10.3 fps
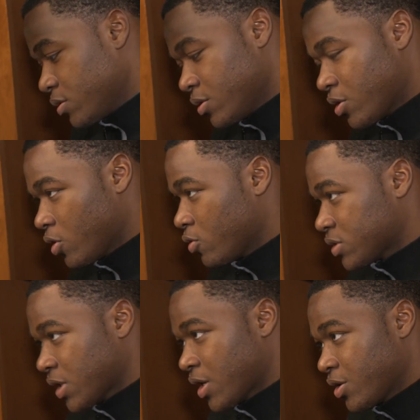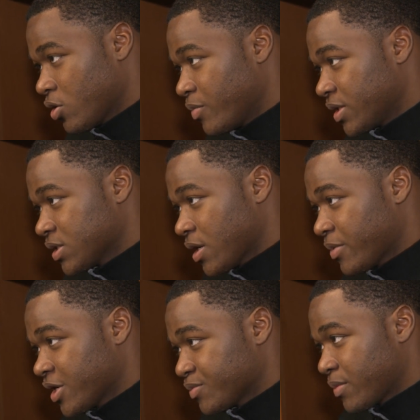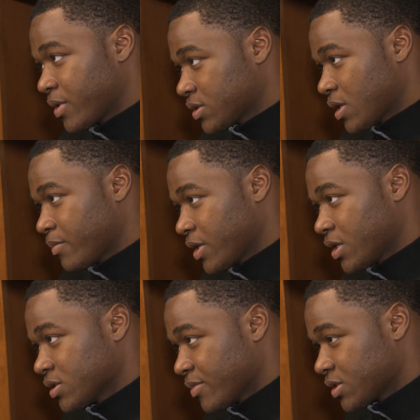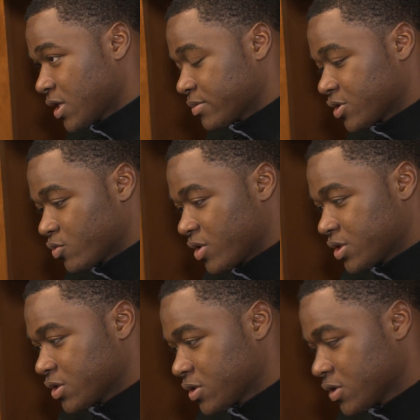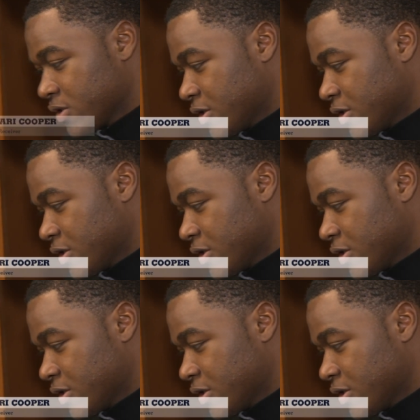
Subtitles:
the old saying, you know, big time players make big time plays in big time situations.